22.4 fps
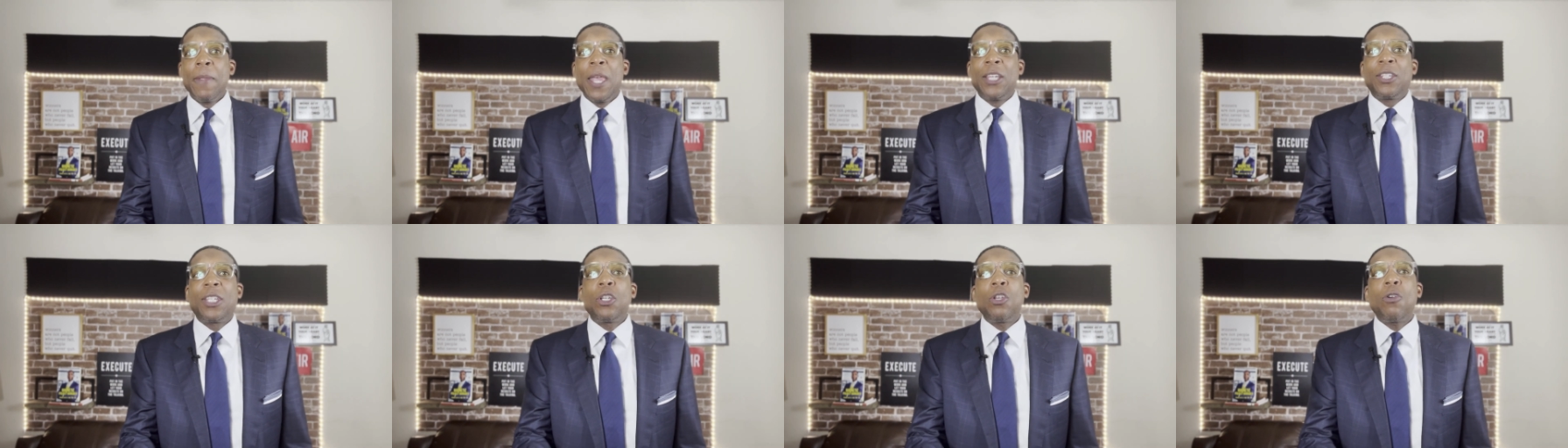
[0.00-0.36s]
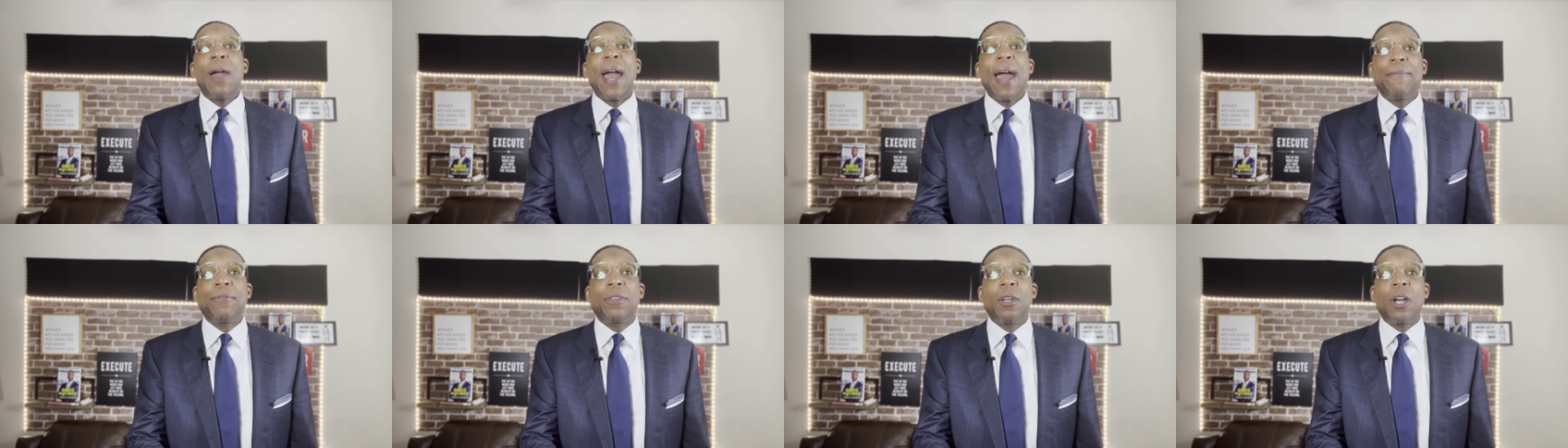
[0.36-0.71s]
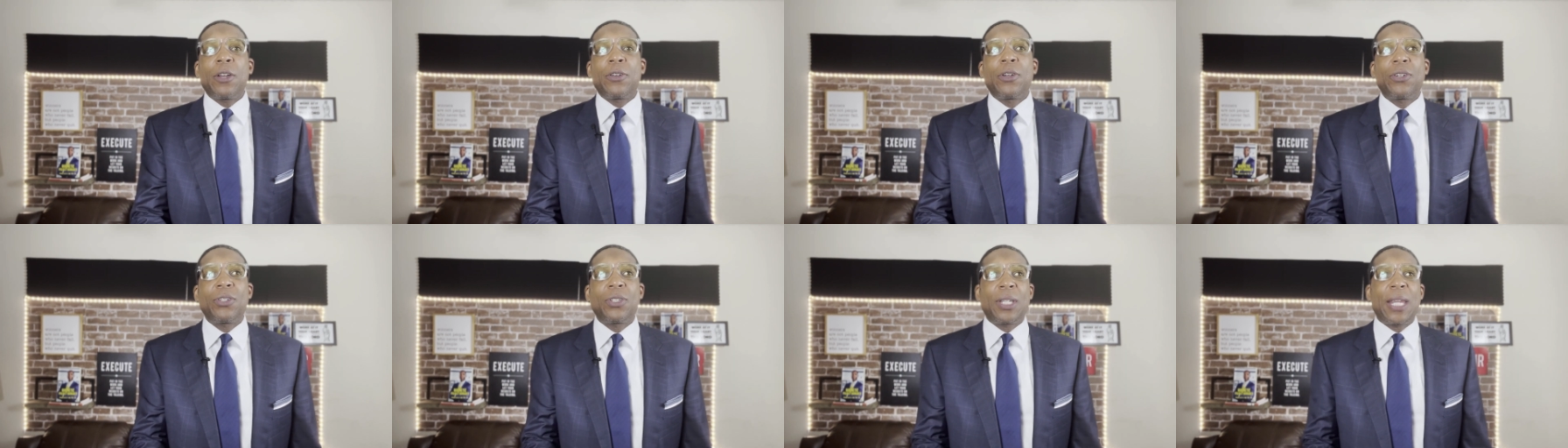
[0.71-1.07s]
So you have to
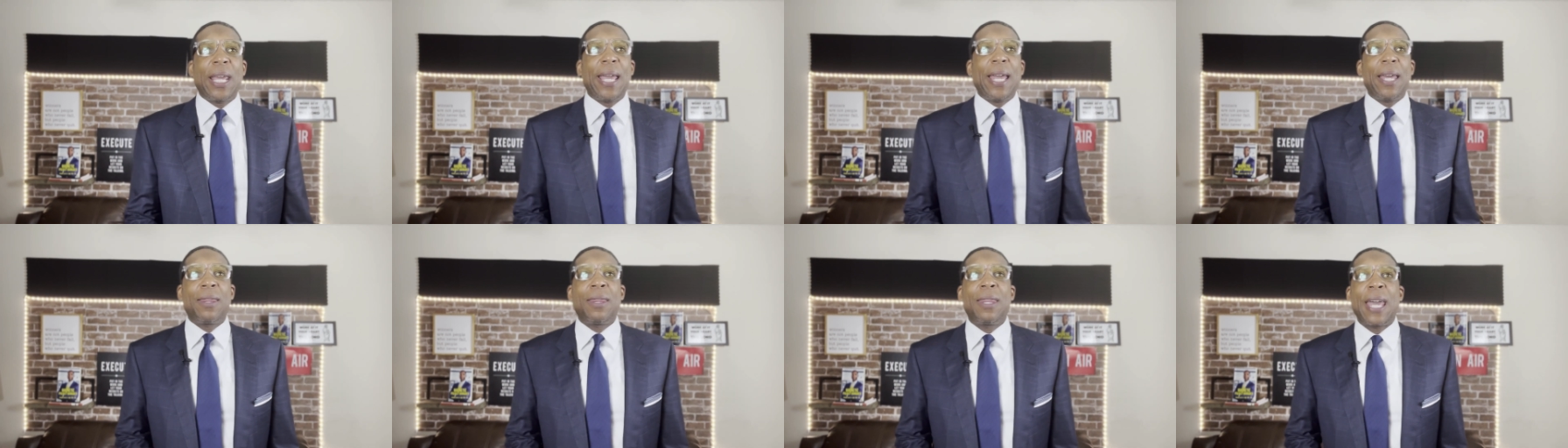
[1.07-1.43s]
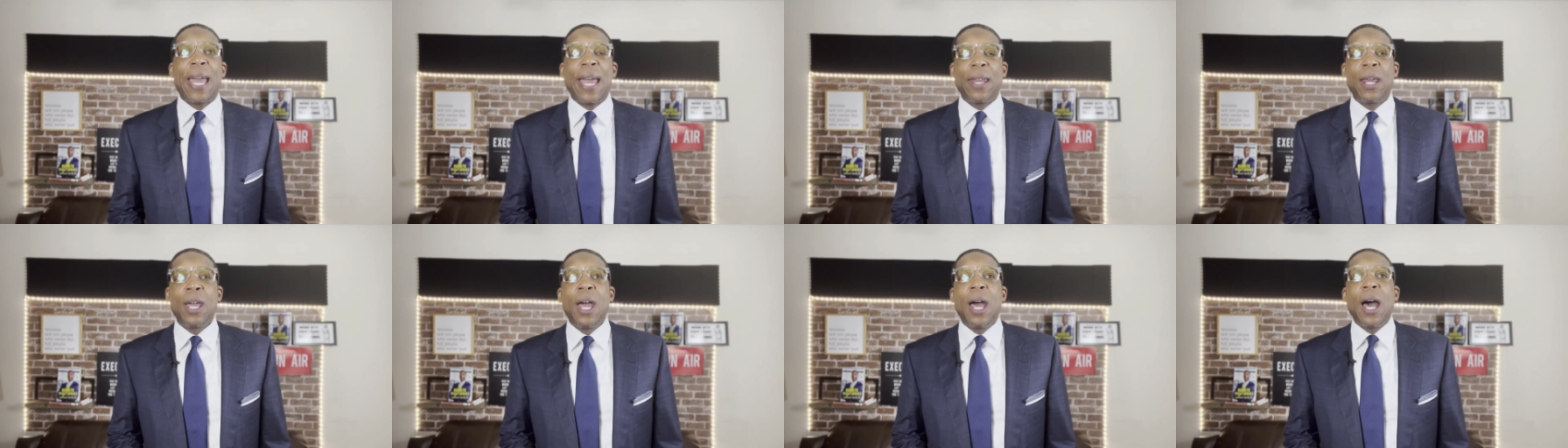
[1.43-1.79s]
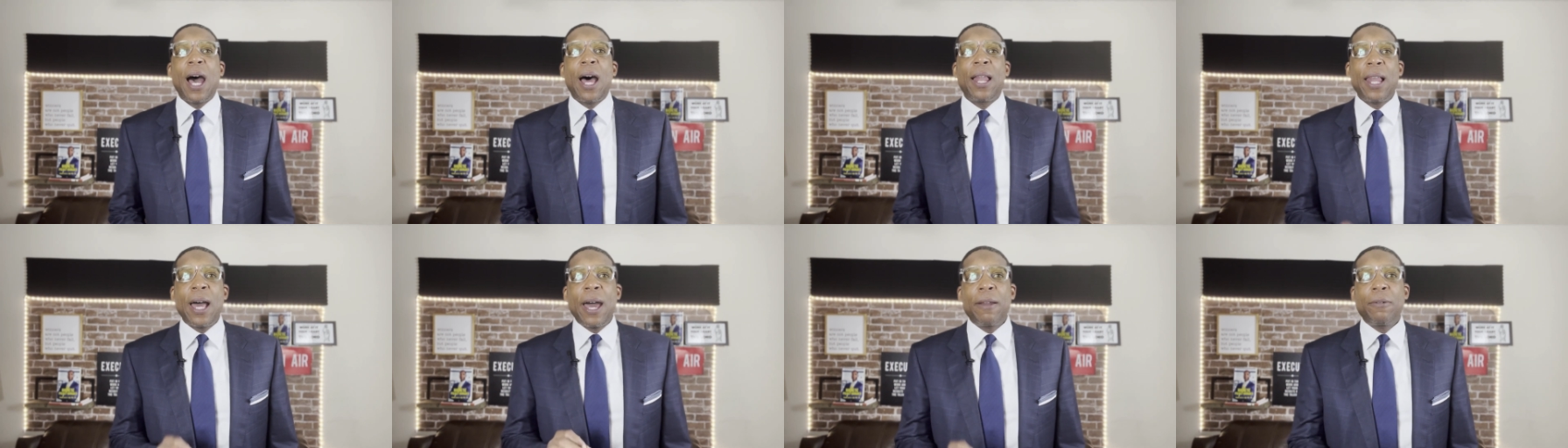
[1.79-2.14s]
understand that
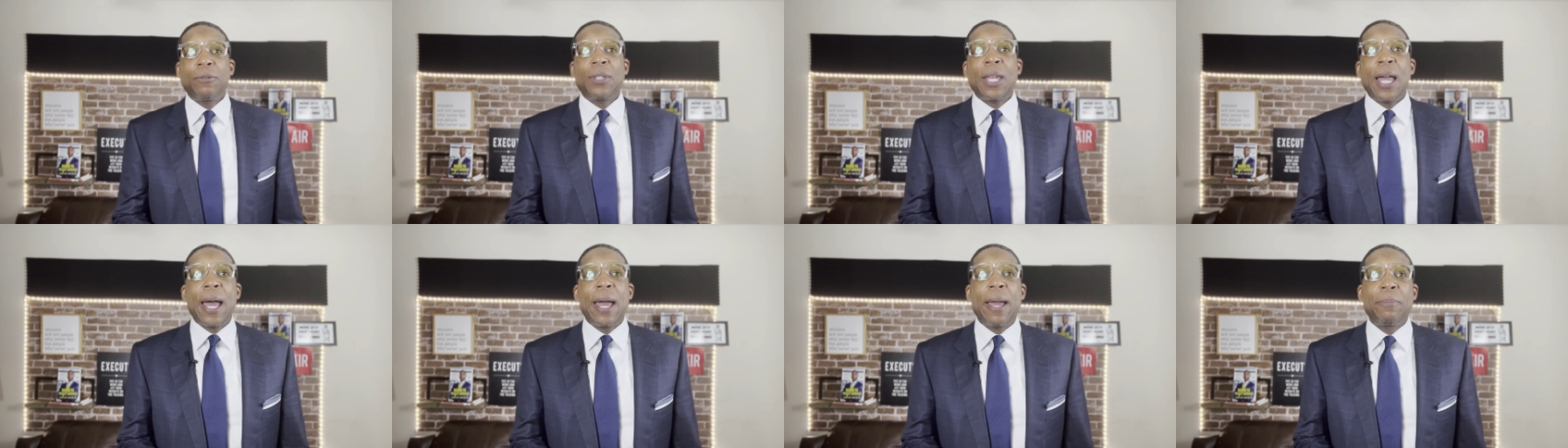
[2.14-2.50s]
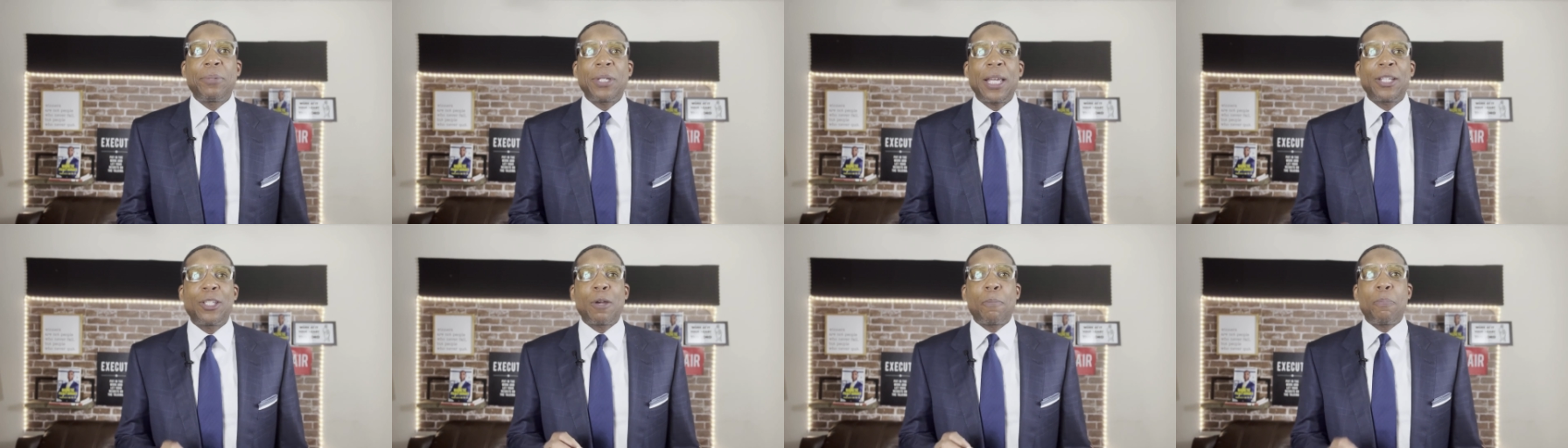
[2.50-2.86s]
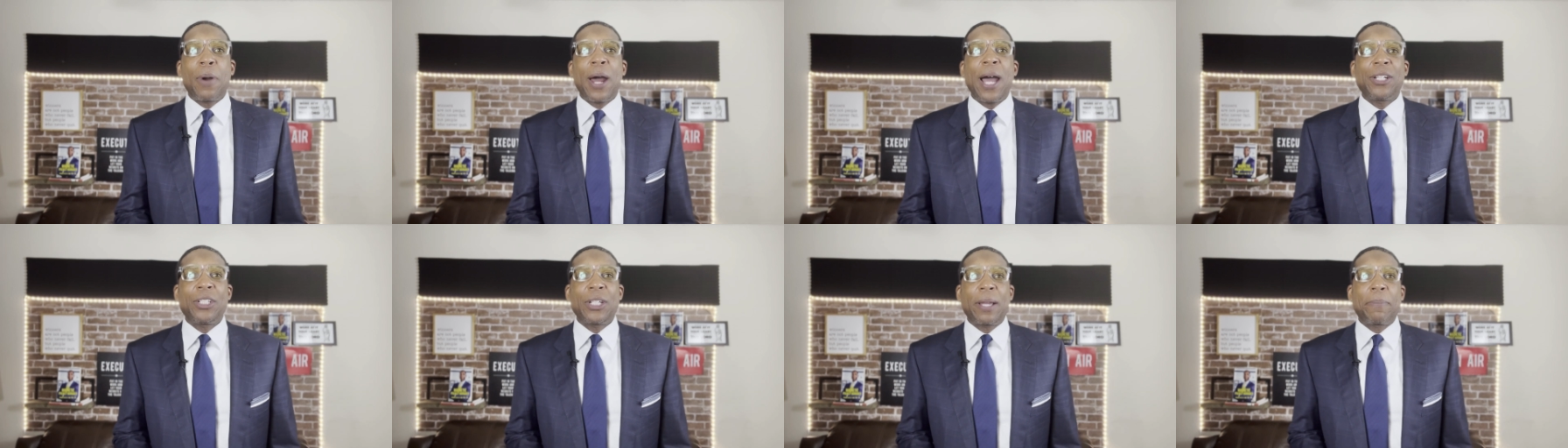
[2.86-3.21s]
a lot of times as a
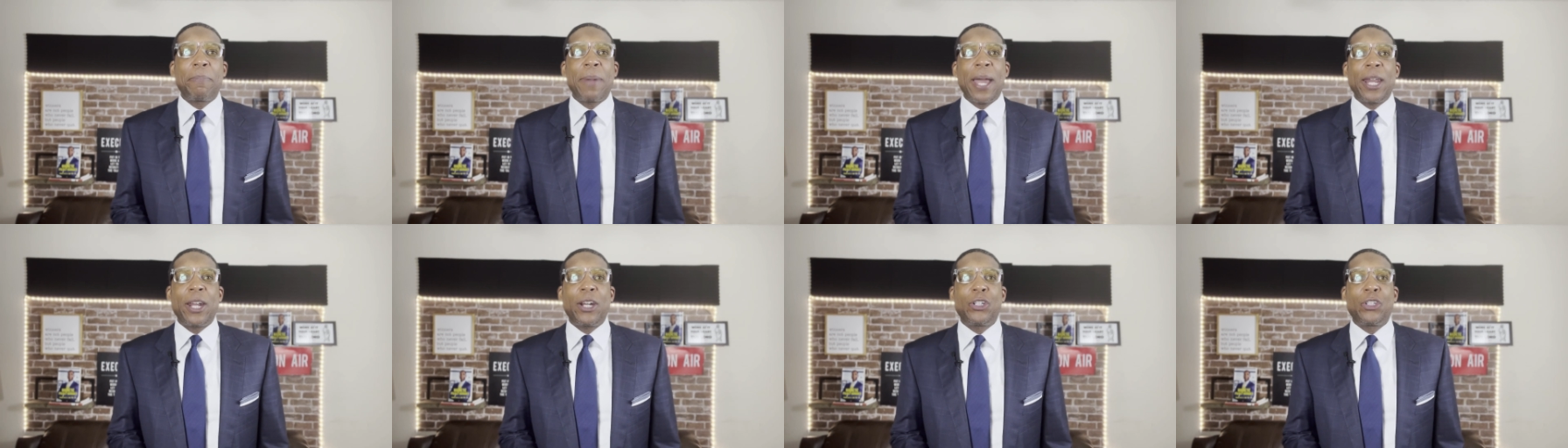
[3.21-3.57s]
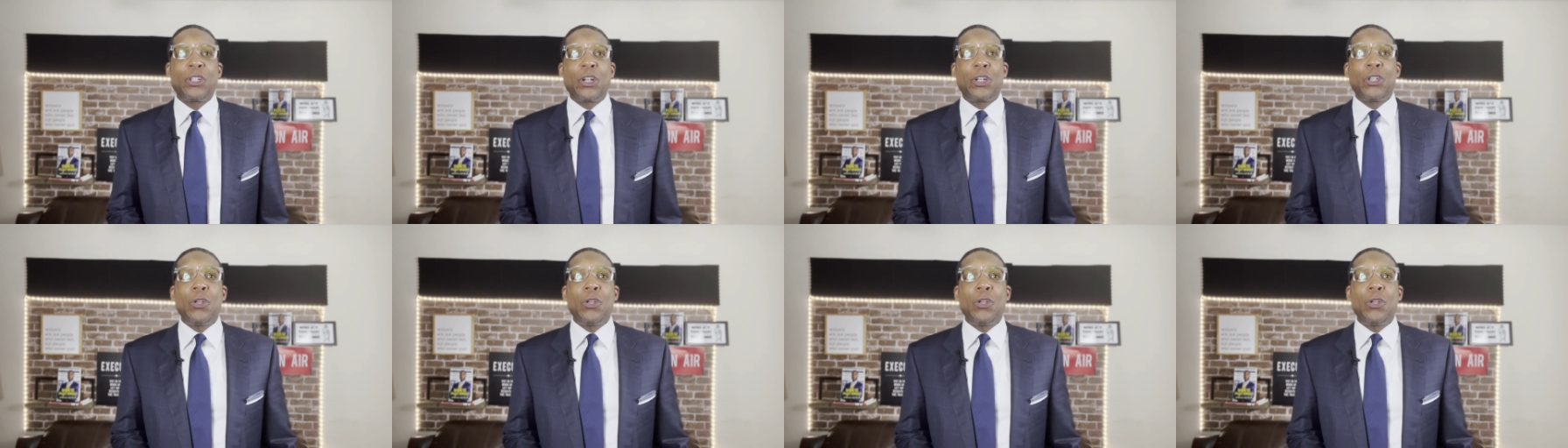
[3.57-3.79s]
project manager,